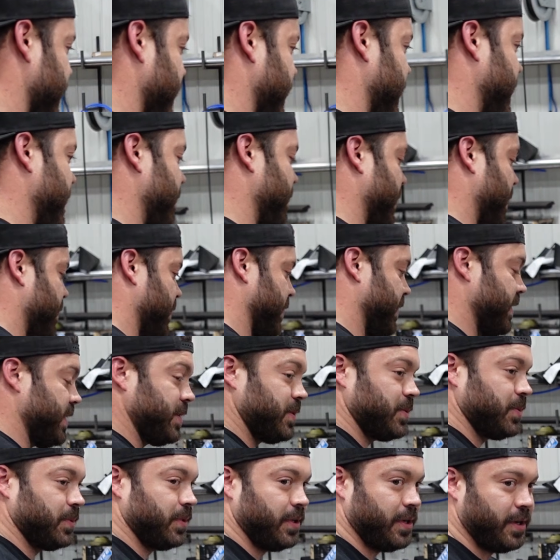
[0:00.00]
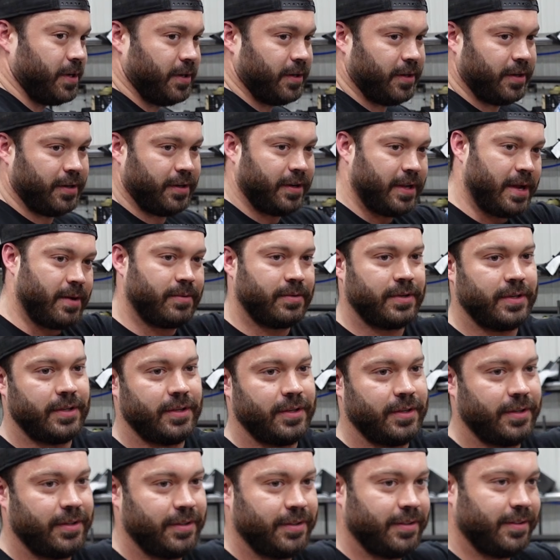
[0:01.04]
Keep up with this one, that
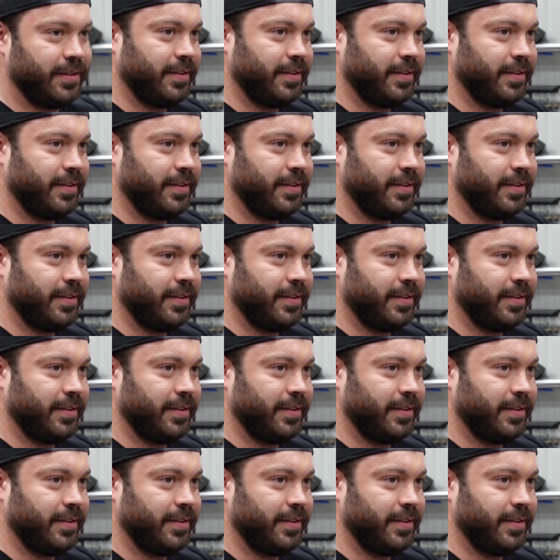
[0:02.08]
one.